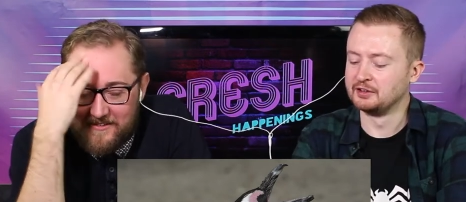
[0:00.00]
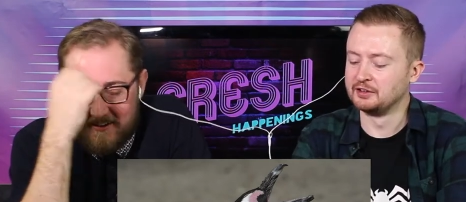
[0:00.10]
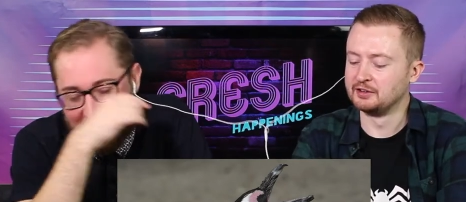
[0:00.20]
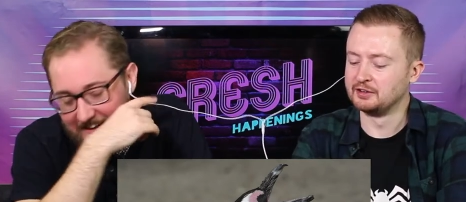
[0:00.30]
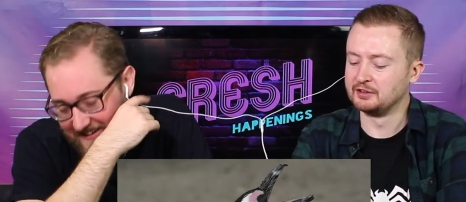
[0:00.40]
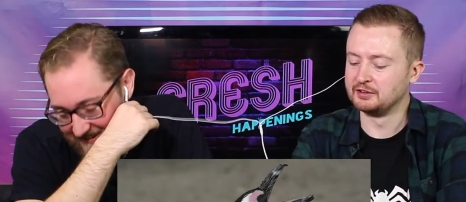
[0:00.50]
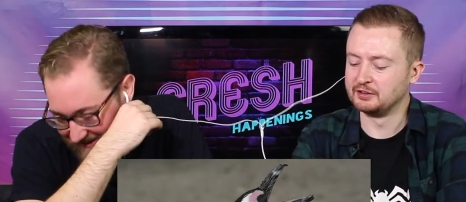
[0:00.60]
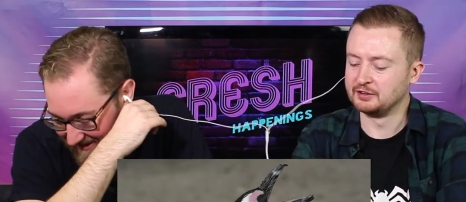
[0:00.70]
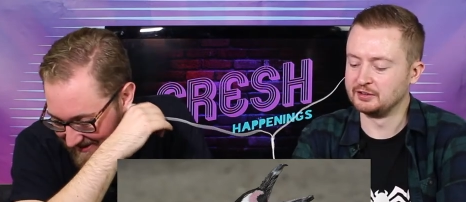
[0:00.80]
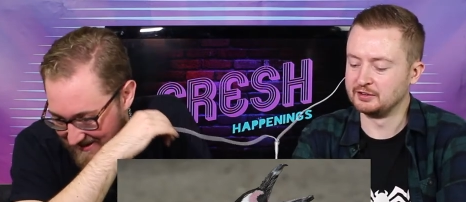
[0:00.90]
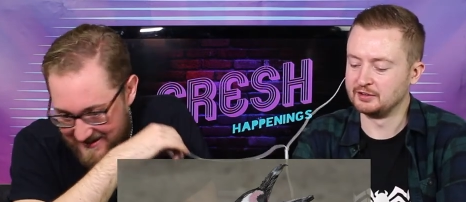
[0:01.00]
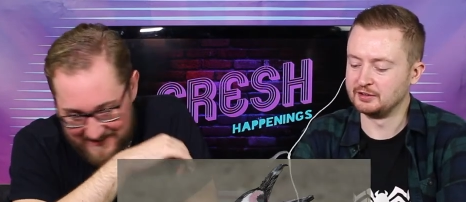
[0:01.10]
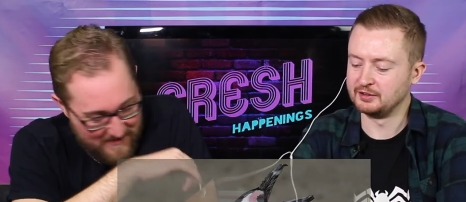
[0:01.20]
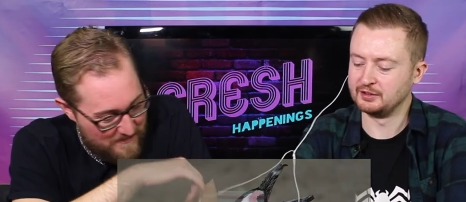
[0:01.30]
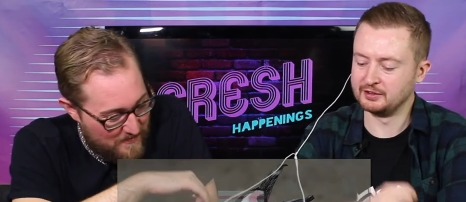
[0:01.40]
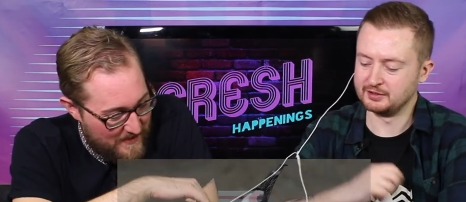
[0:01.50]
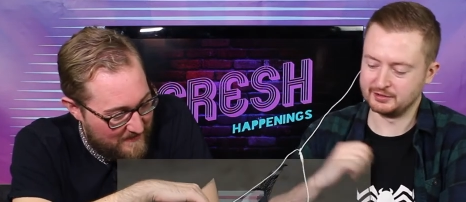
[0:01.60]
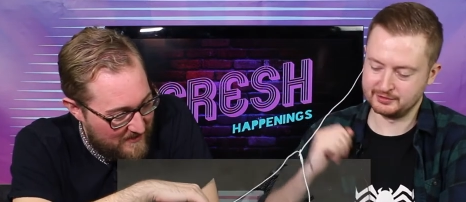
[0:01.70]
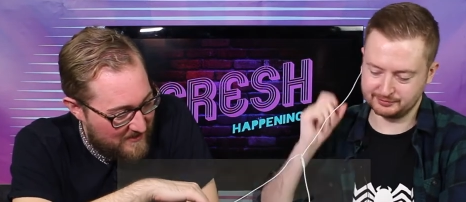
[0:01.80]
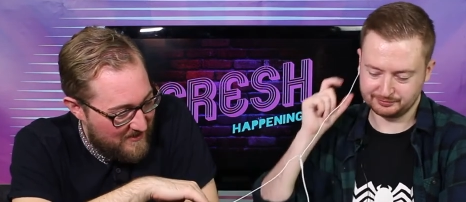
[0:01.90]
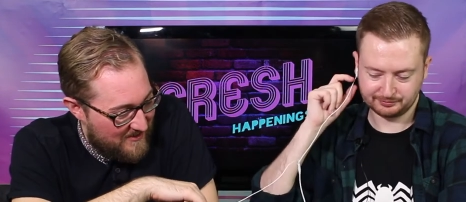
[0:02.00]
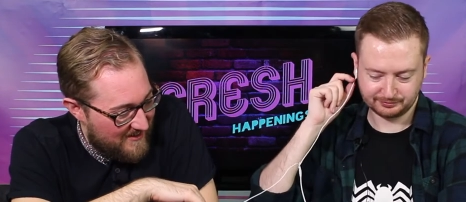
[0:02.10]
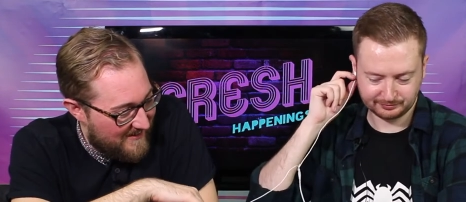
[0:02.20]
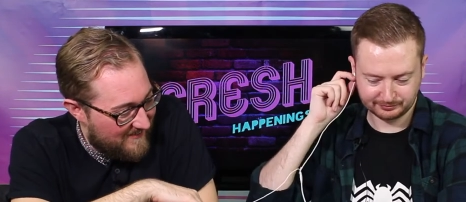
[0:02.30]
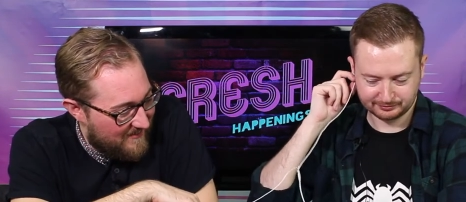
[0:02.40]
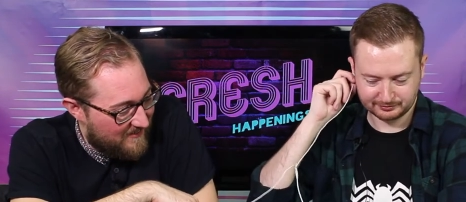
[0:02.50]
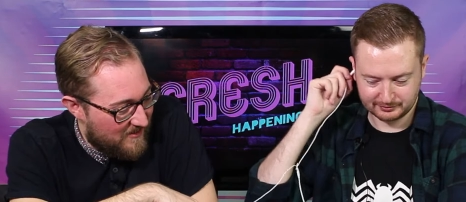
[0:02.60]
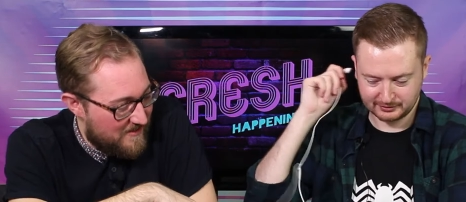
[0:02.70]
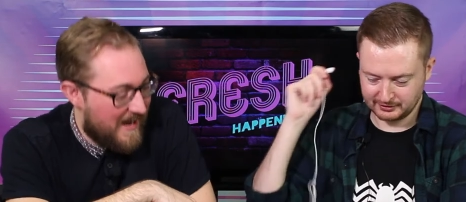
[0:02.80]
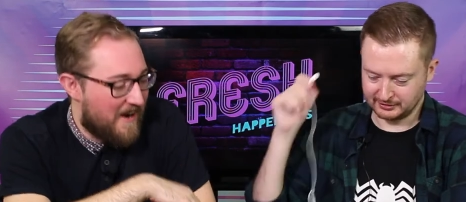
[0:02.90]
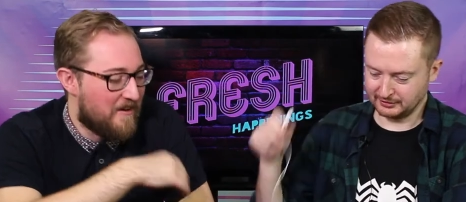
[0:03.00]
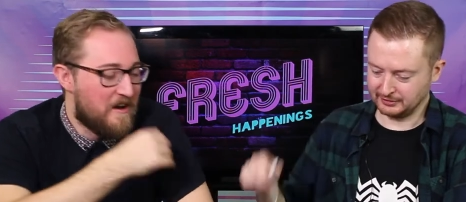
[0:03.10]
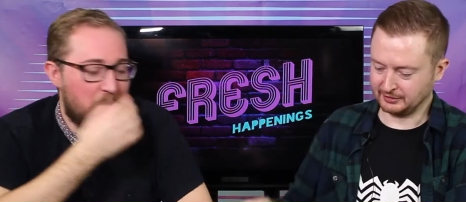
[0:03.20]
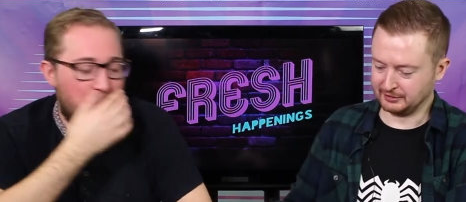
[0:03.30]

Speaker 1: right. Brief discussion before. Now,